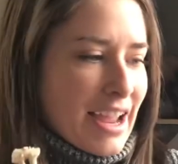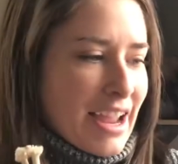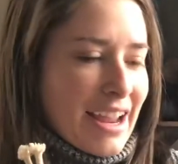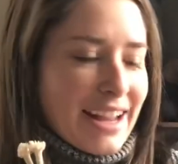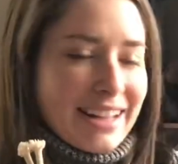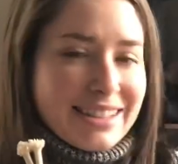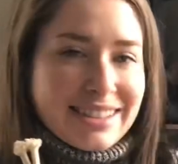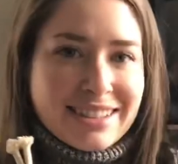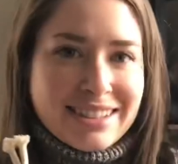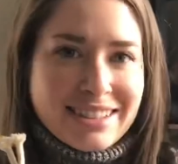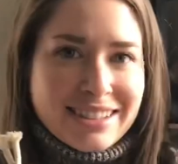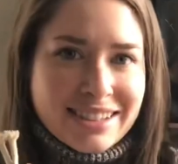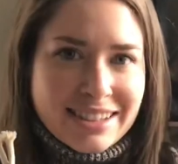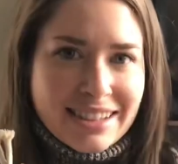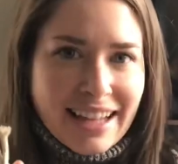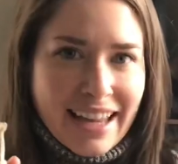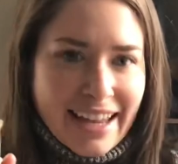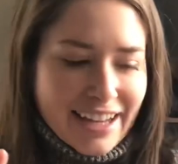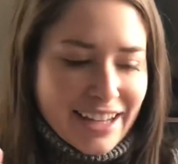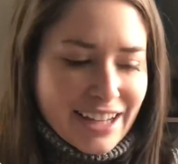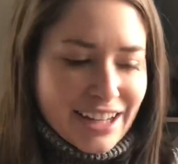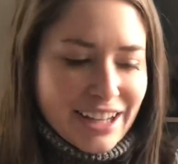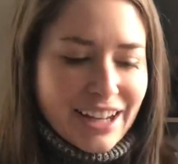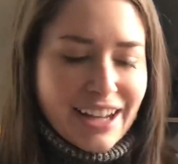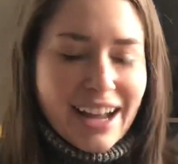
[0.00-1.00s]
it's
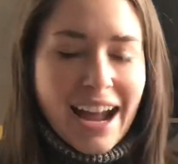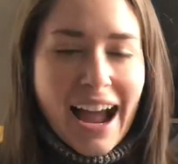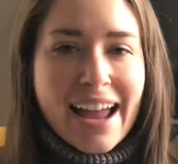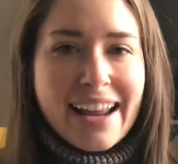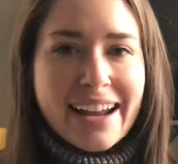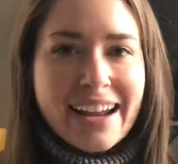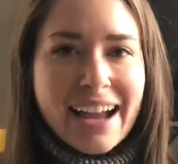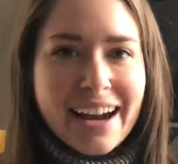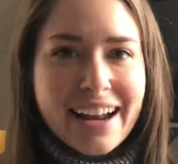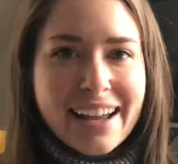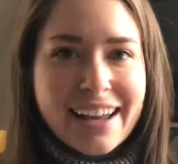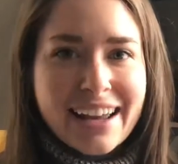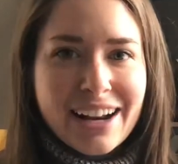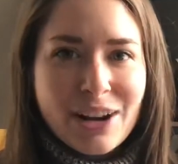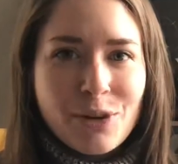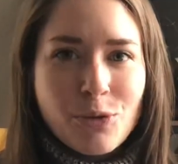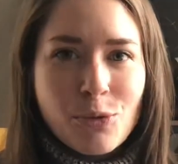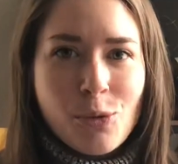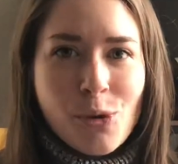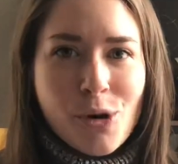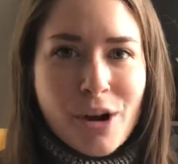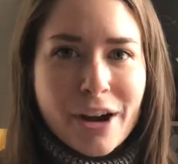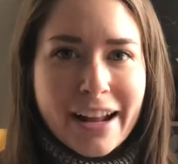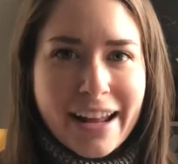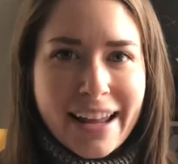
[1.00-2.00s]
like, I gotta get it
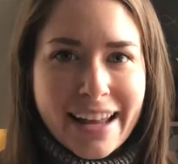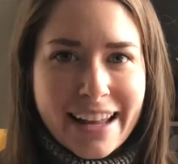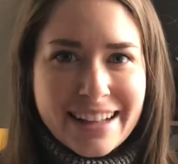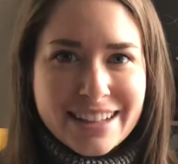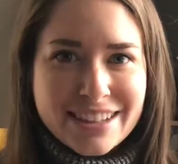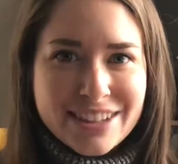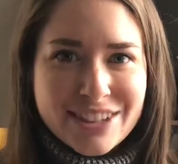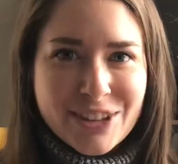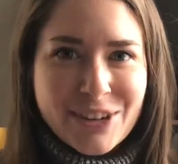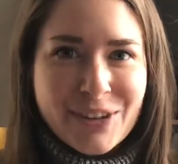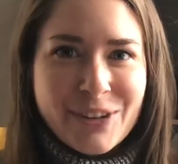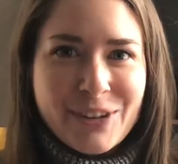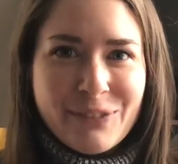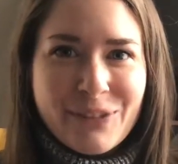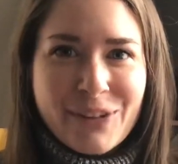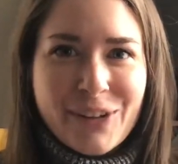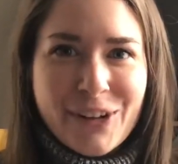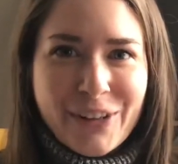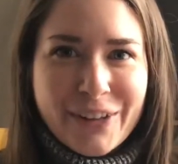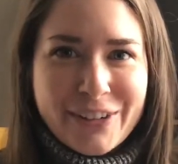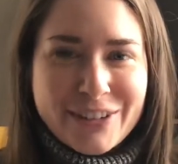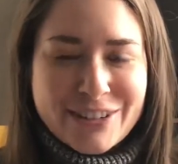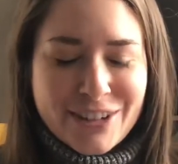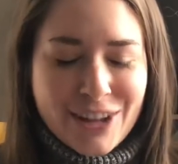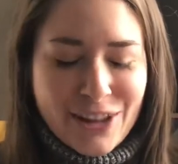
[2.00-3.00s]
worn in so it will
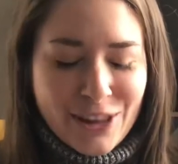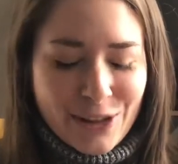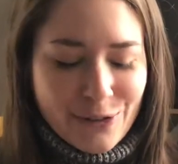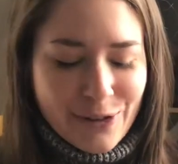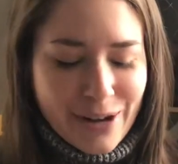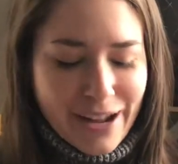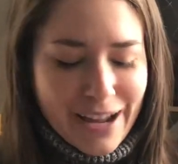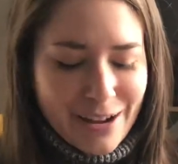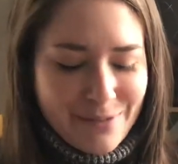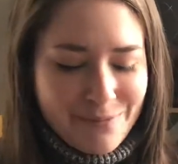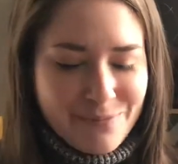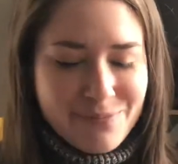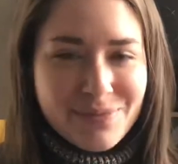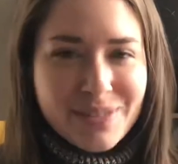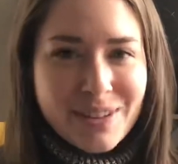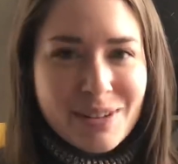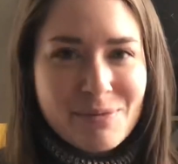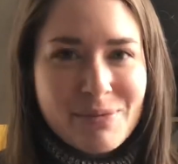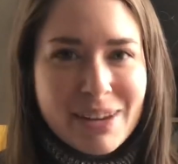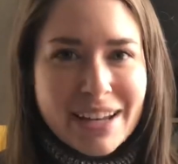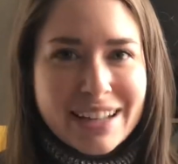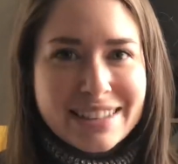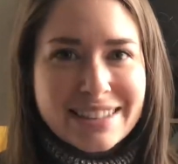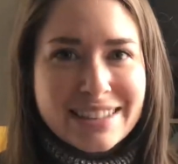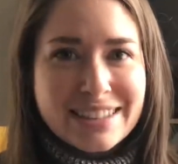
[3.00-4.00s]
close all the way
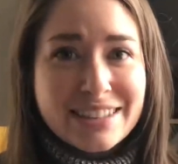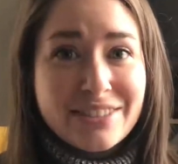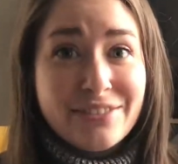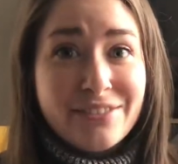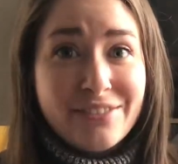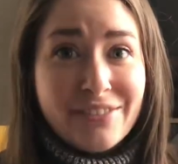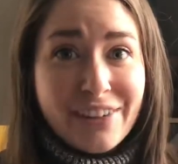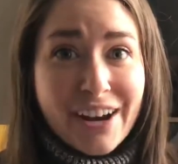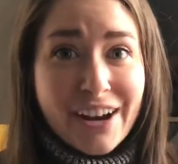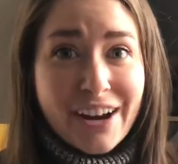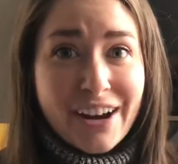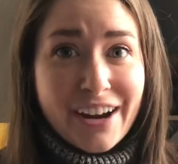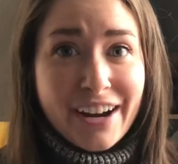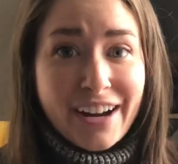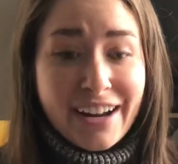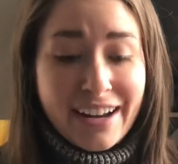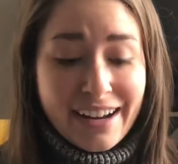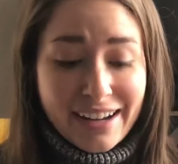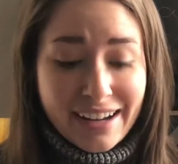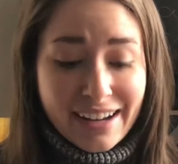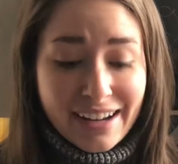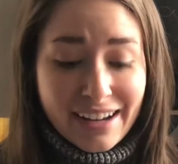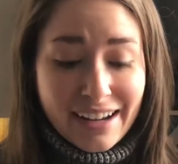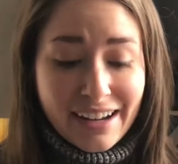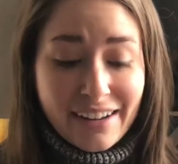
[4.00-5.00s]
because it's
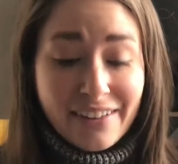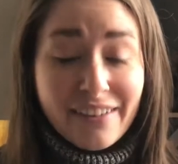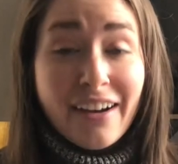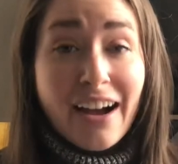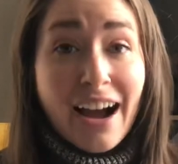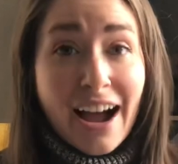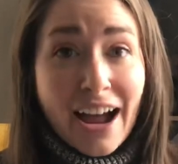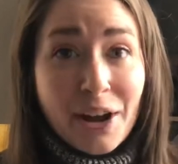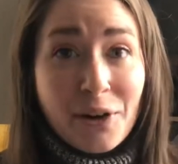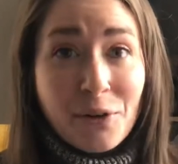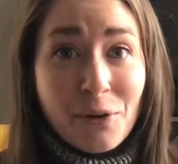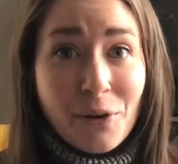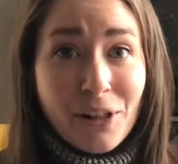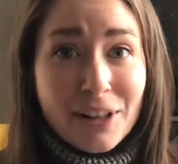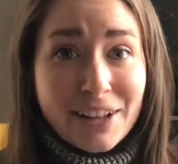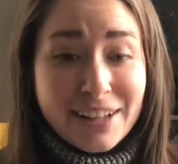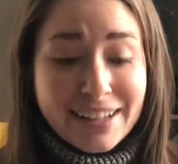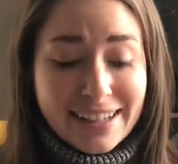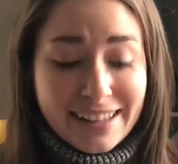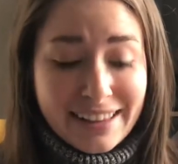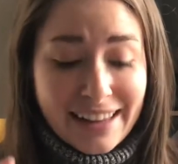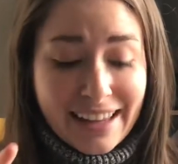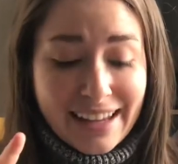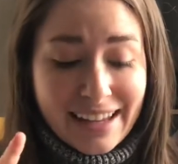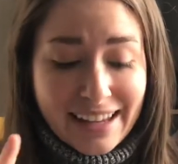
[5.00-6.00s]
very high
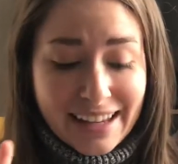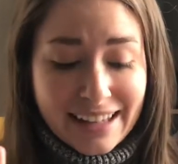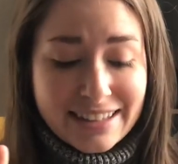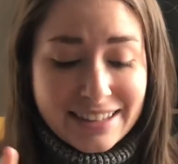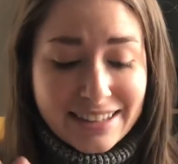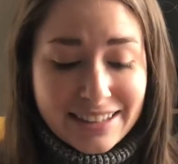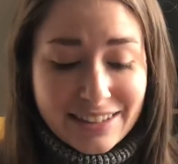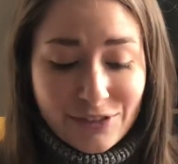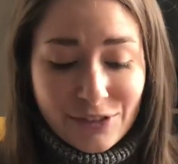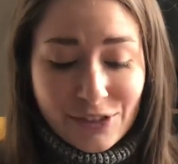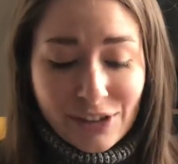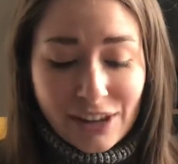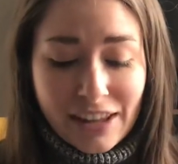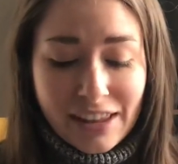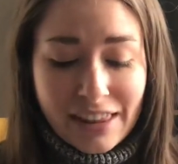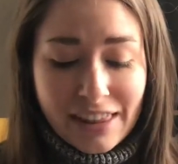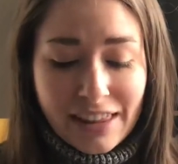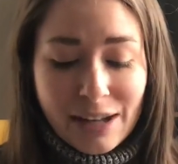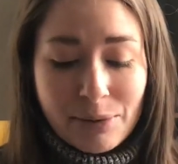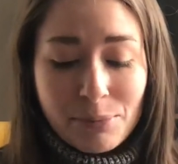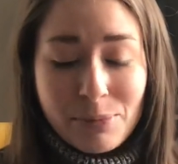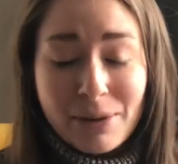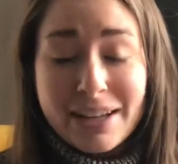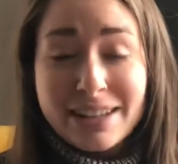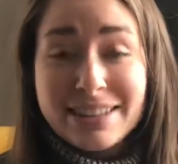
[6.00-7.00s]
quality. Like, it's really
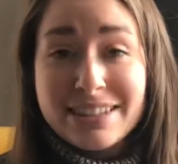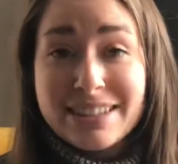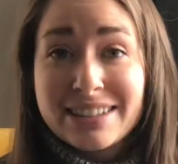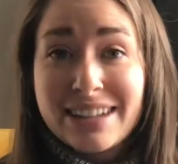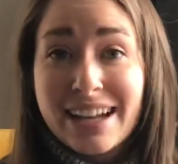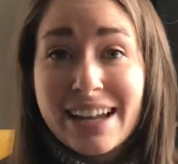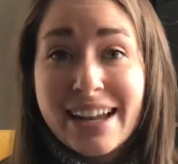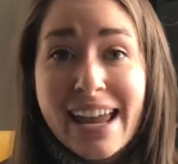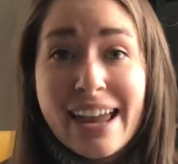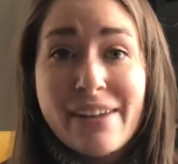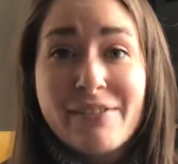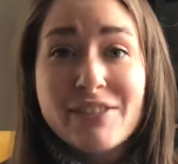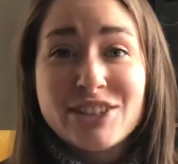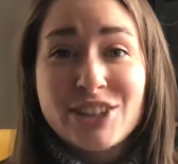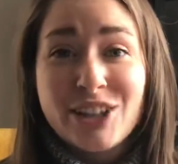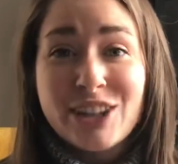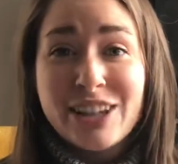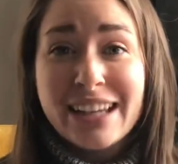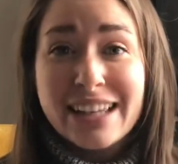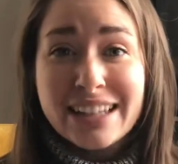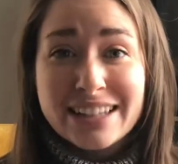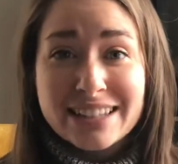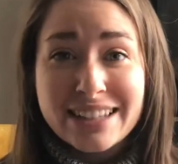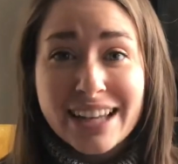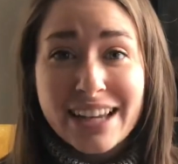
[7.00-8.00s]
thick because it's got canvas on
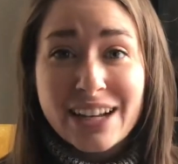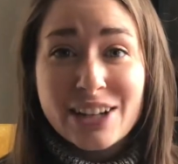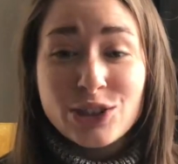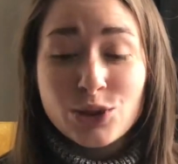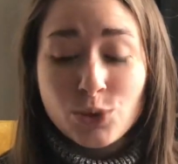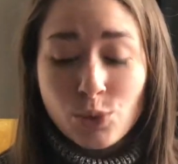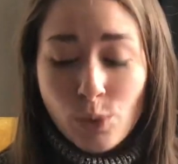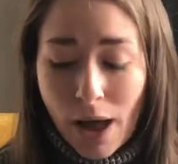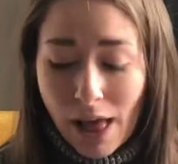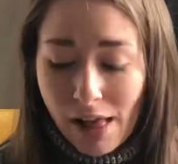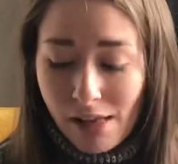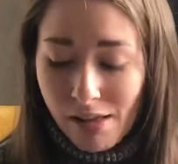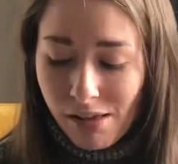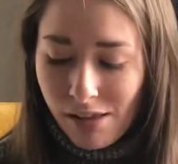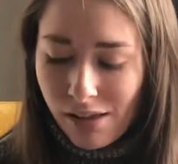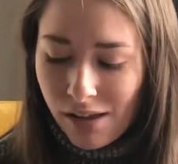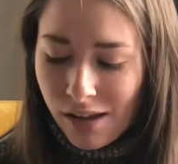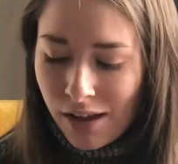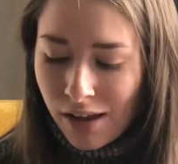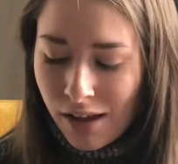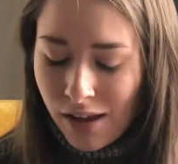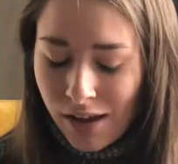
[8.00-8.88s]
the inside as well.